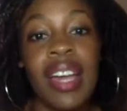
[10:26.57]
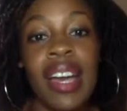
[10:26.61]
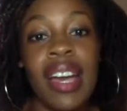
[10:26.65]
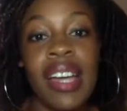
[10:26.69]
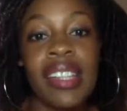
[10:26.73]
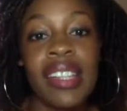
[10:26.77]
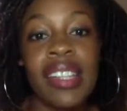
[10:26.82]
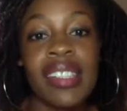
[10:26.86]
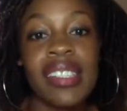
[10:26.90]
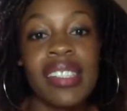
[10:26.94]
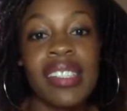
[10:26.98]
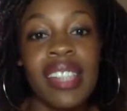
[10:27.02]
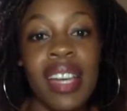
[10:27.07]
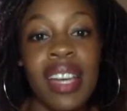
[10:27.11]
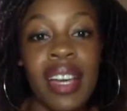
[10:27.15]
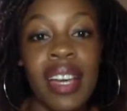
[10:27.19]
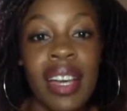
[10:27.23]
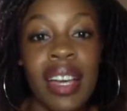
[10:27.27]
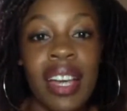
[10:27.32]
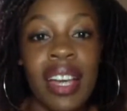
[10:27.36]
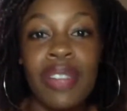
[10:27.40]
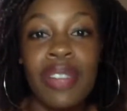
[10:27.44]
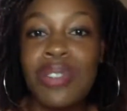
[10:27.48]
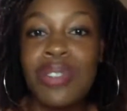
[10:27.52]
And
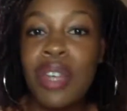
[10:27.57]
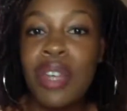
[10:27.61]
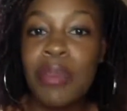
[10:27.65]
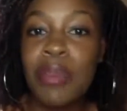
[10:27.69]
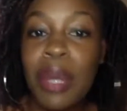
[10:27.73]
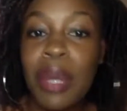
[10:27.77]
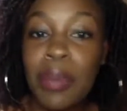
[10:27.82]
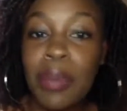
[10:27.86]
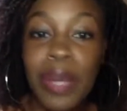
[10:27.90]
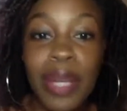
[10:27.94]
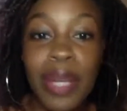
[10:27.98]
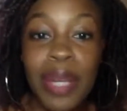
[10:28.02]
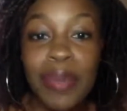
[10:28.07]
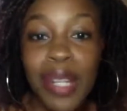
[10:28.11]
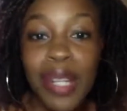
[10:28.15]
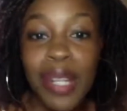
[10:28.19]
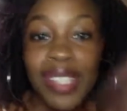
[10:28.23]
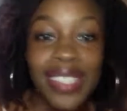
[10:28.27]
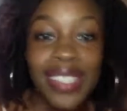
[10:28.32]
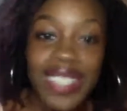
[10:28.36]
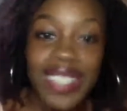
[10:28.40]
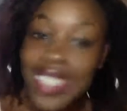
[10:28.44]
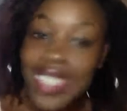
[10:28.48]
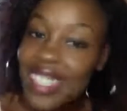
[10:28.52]
I also have my
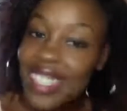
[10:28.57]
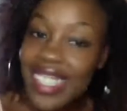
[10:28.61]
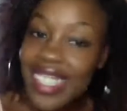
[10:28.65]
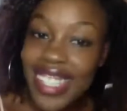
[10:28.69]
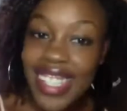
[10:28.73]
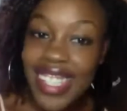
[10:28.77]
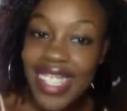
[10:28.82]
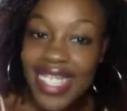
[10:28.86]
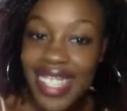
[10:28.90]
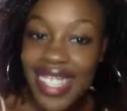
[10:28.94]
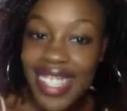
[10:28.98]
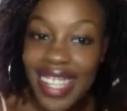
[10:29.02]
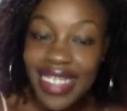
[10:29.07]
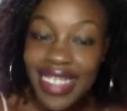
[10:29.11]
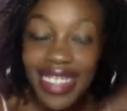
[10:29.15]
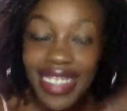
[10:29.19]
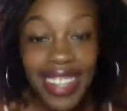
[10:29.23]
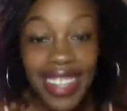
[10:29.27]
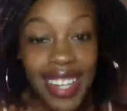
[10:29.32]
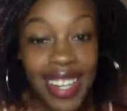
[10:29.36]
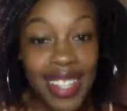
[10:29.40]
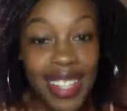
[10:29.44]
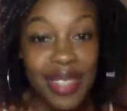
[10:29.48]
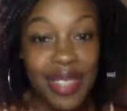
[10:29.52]
PayPal details
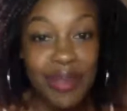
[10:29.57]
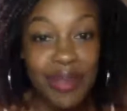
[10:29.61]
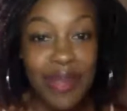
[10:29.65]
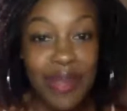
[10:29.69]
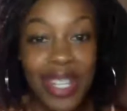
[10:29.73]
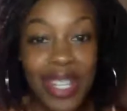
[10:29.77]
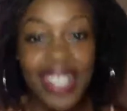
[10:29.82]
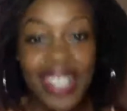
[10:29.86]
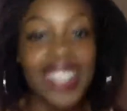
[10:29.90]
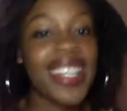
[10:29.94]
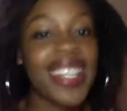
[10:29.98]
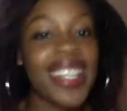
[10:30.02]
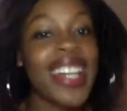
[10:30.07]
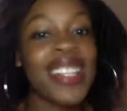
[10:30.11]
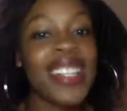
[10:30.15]
there as well.